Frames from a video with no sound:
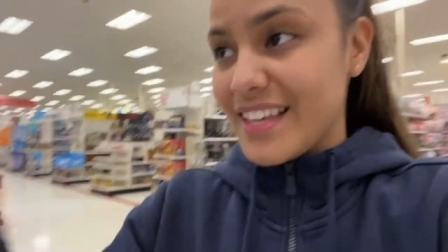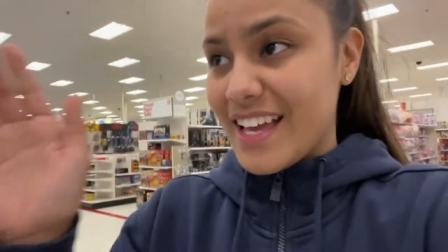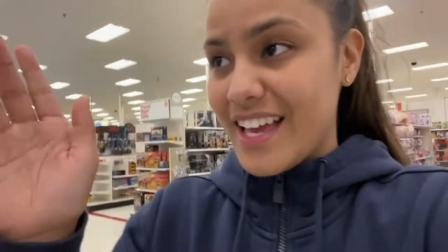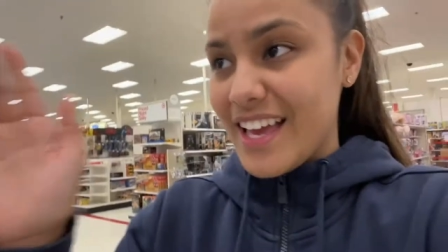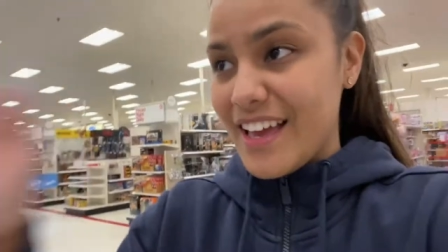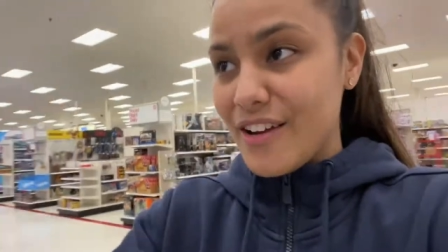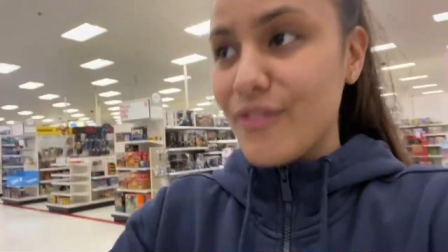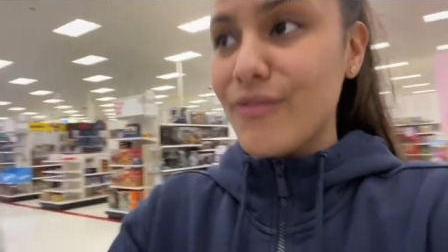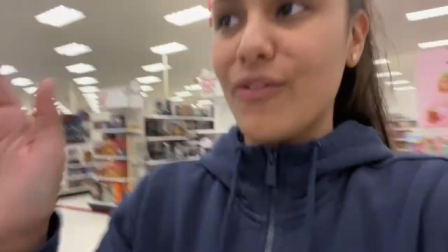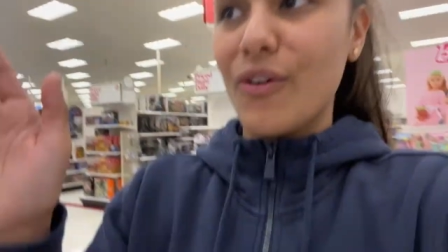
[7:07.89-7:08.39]

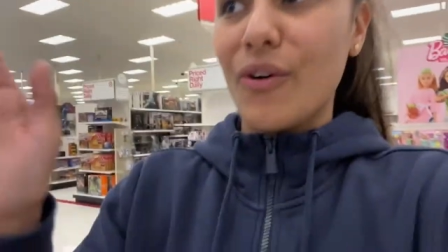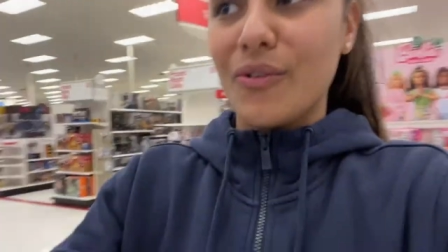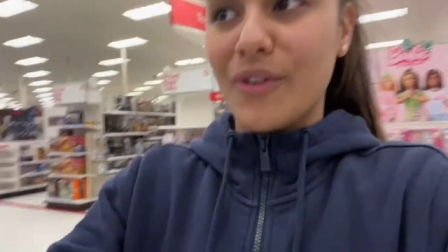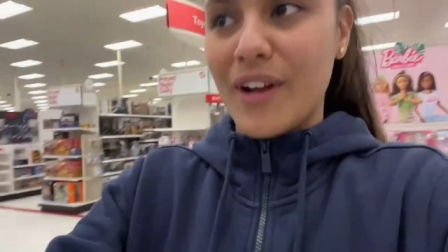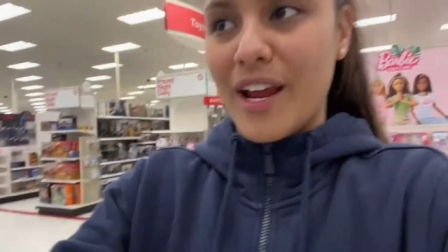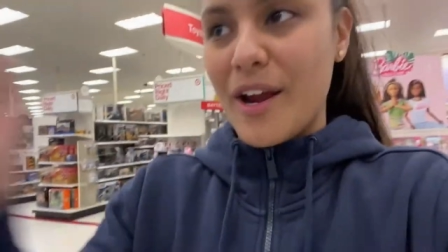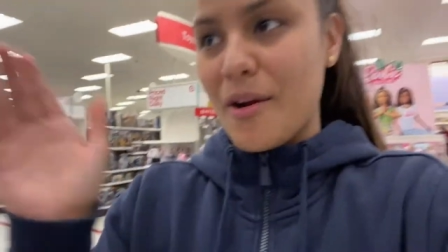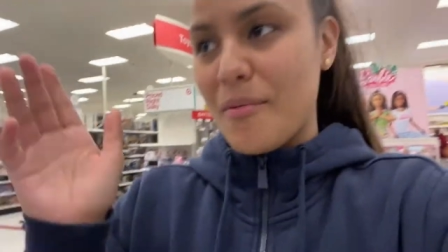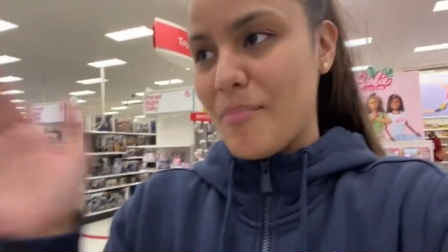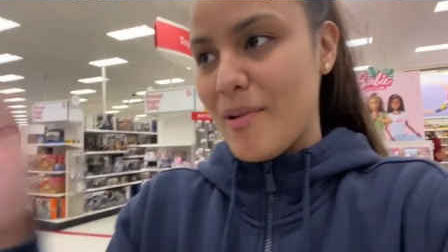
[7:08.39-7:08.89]
headphone
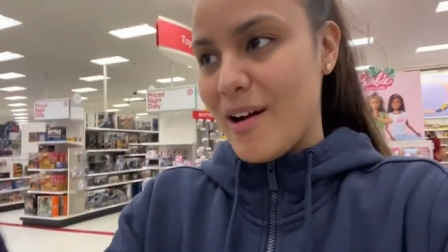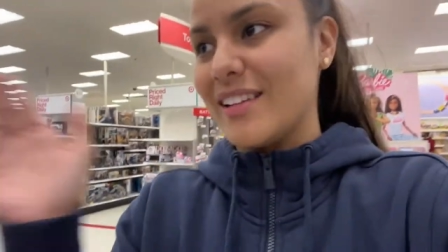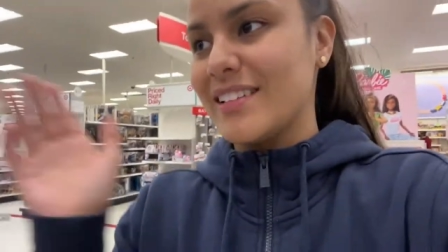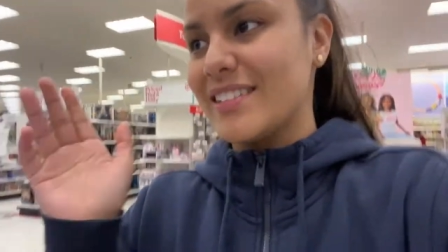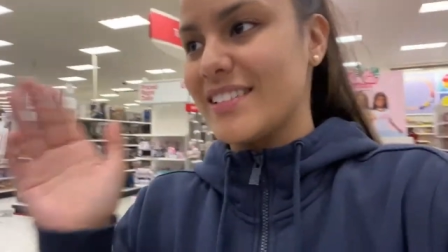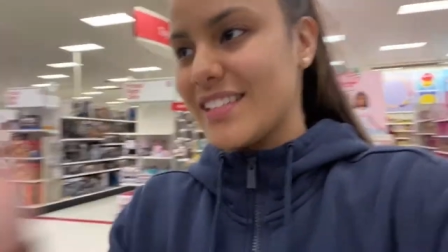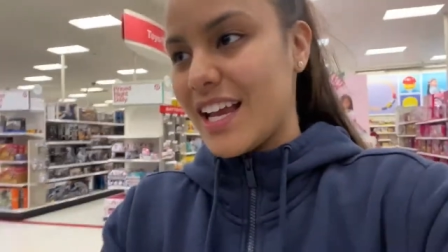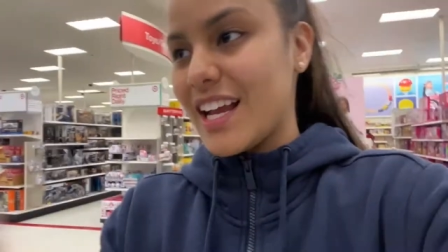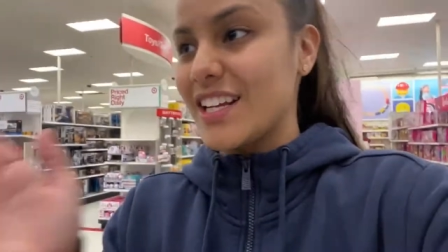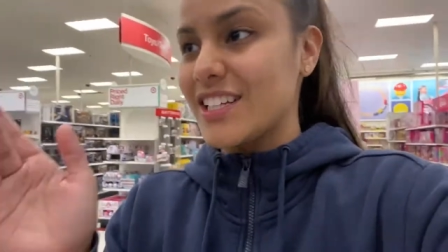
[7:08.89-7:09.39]
AirPod
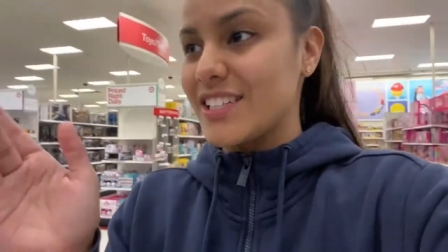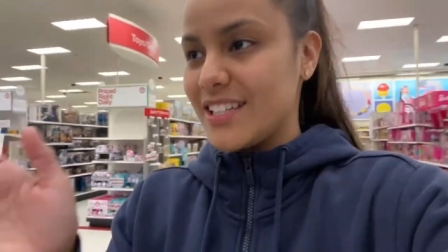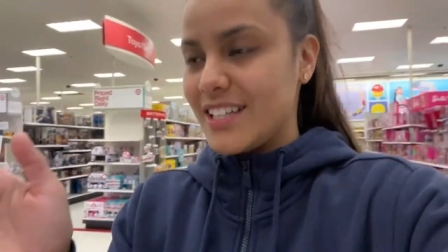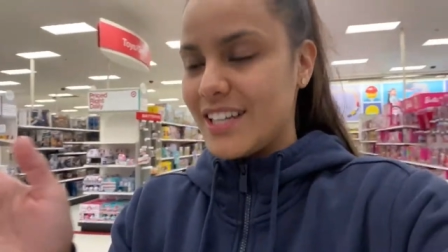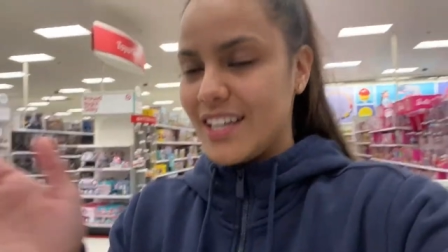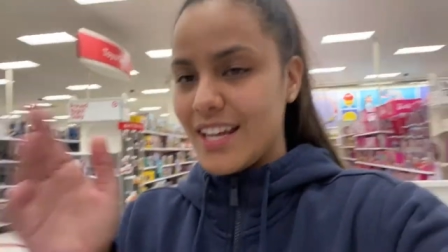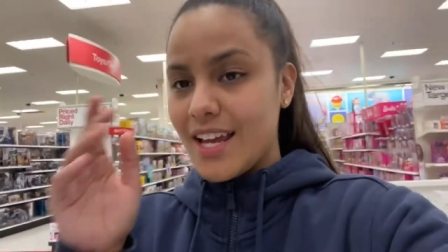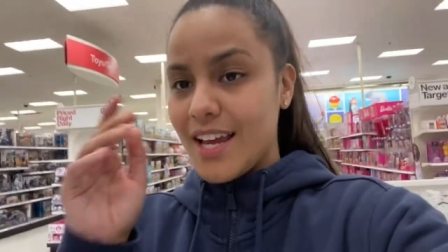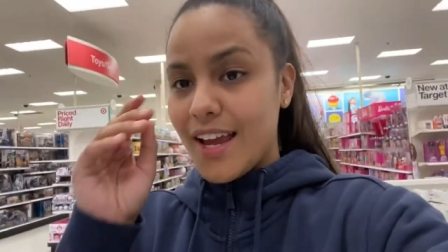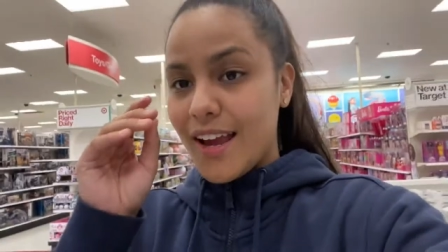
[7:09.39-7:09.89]
section
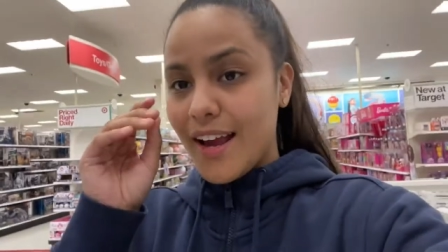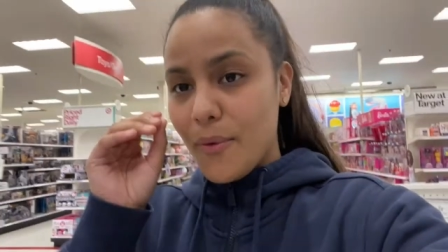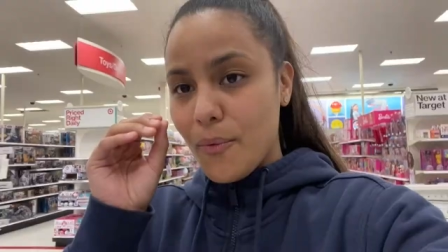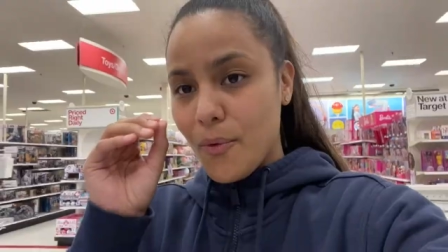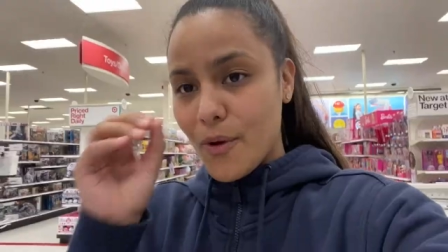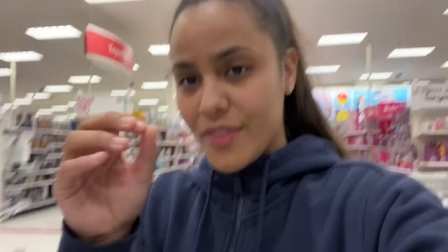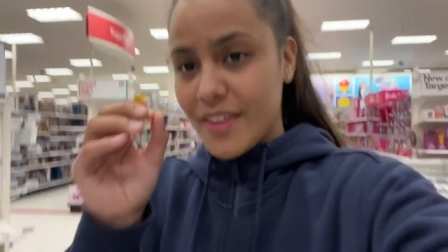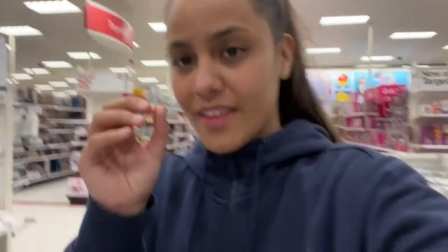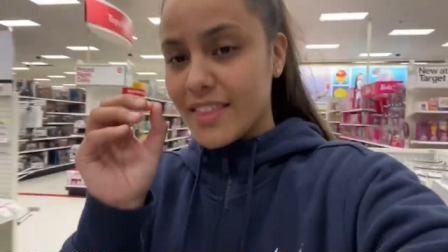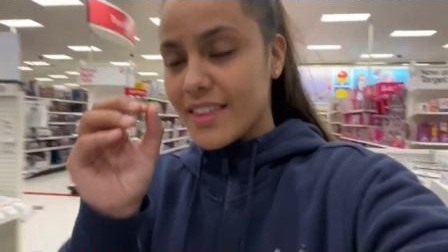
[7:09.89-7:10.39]

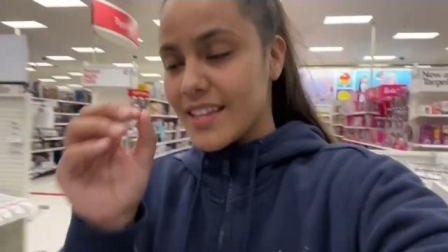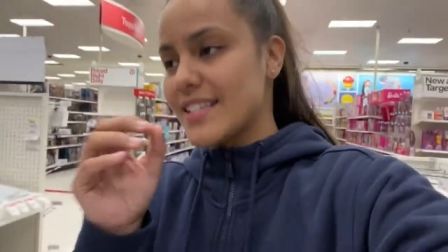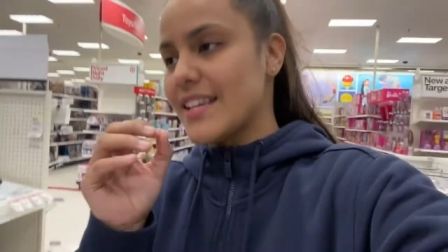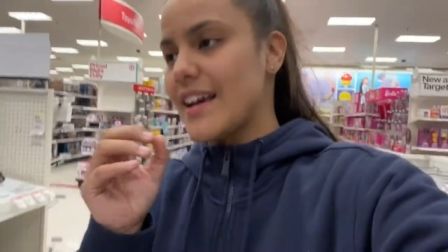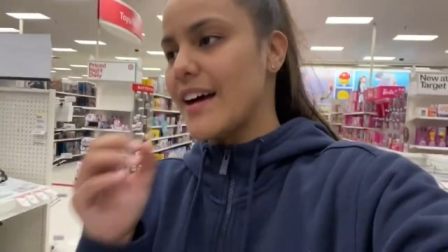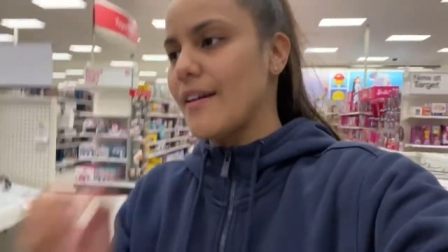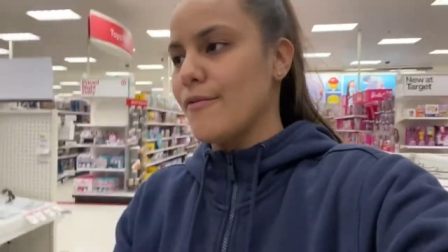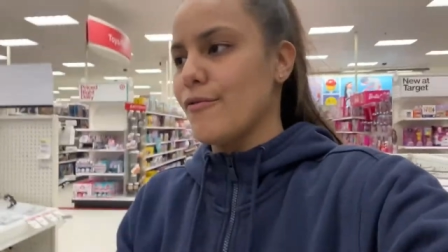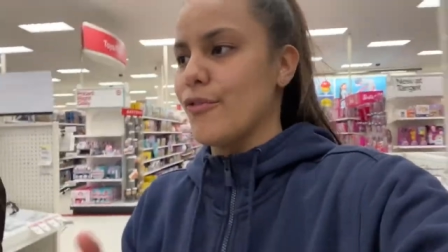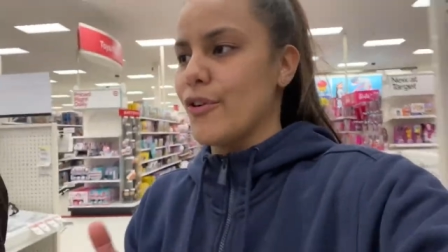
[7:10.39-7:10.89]
within the
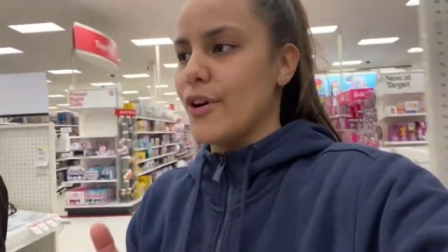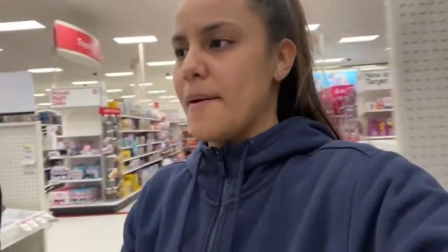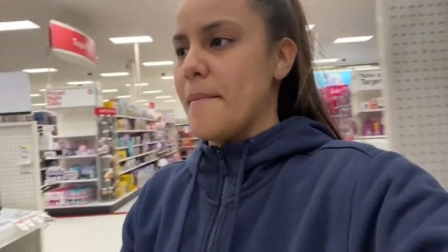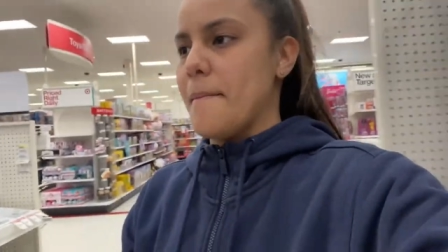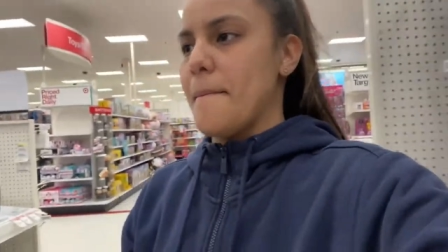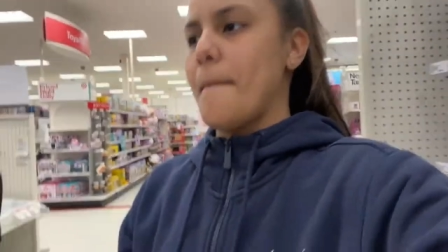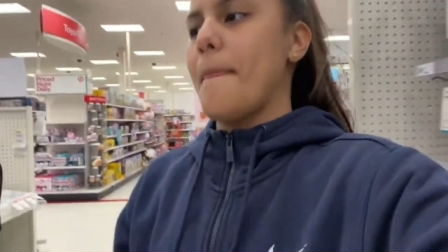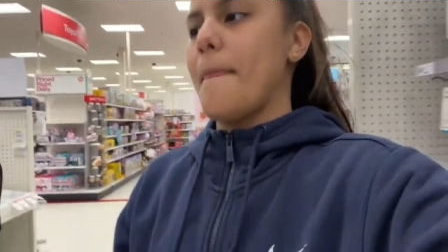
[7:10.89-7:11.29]
time frame.